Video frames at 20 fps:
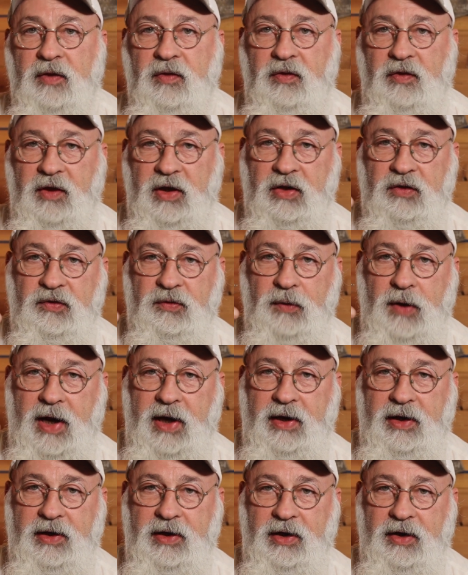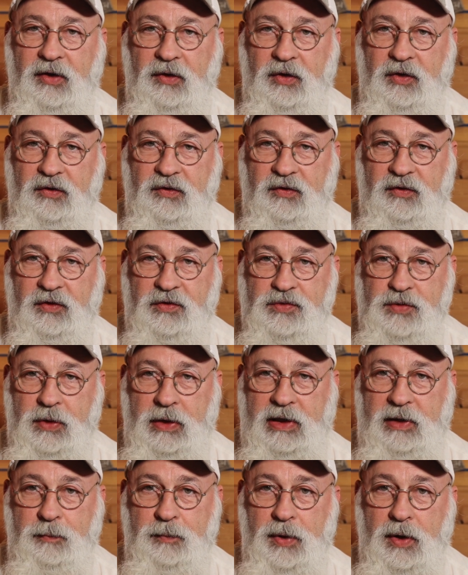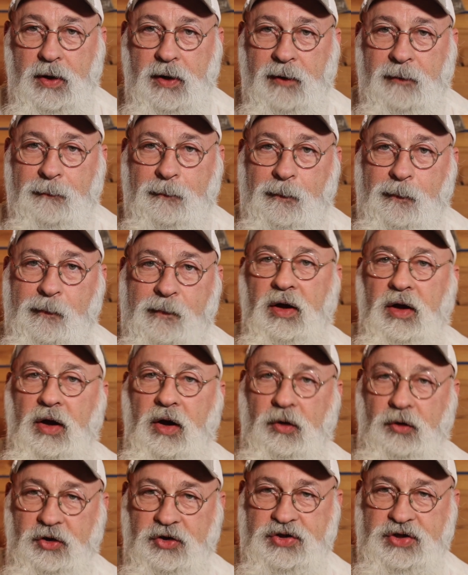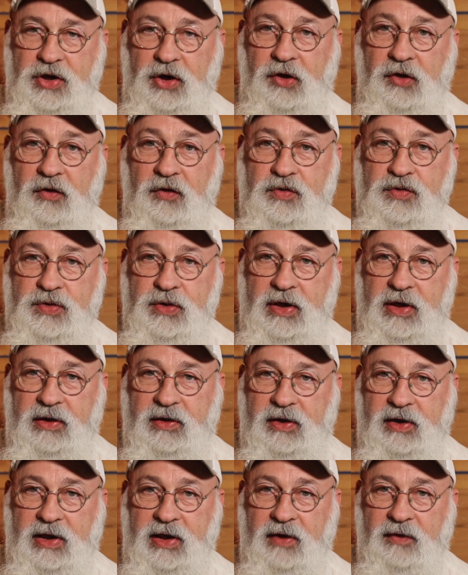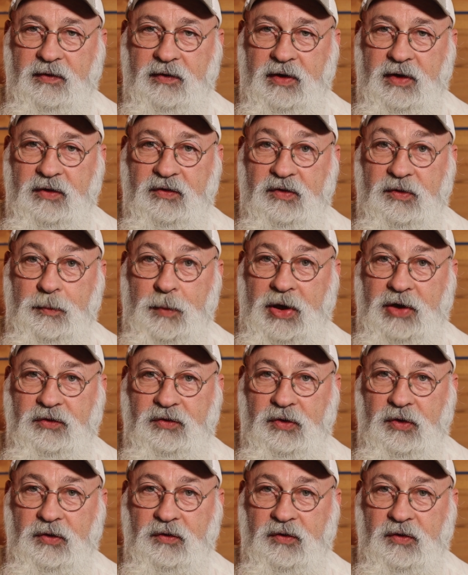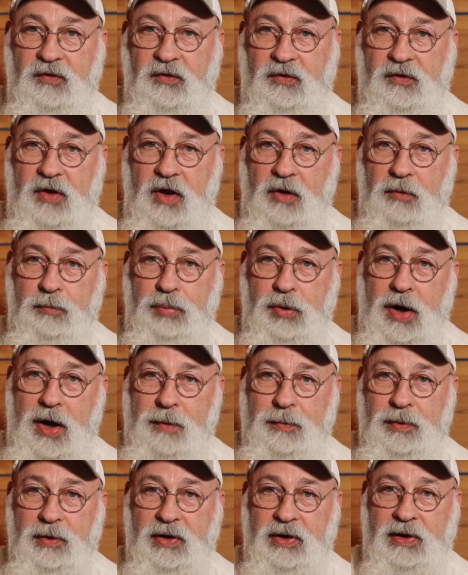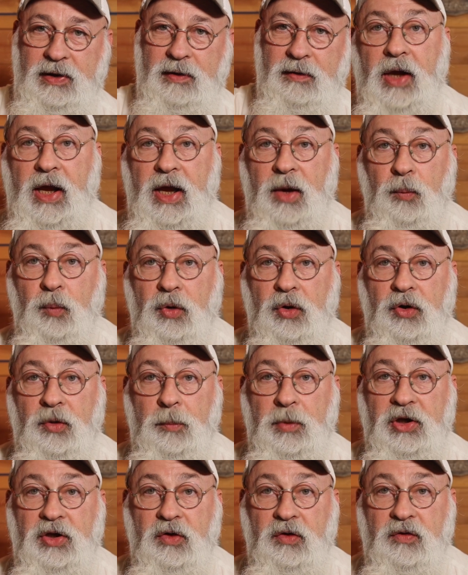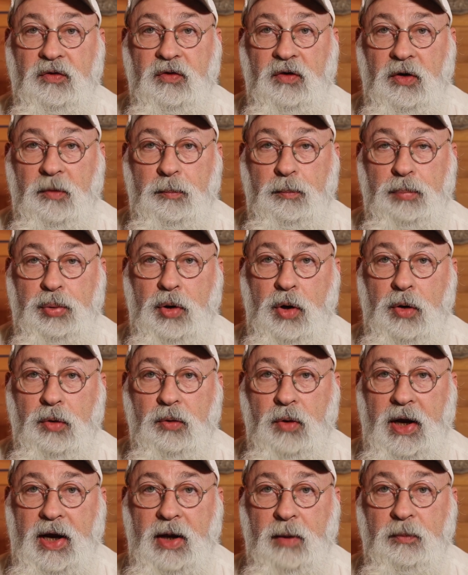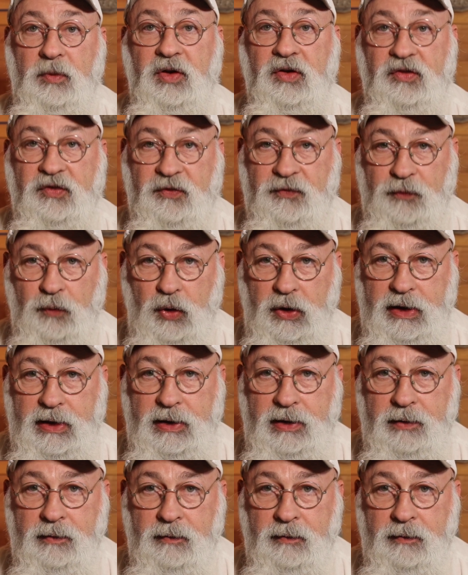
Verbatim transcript: This right here is the tricky part. I'm going to show you the trick to getting this to make sure it's installed properly. And we're going to be using a program that's free.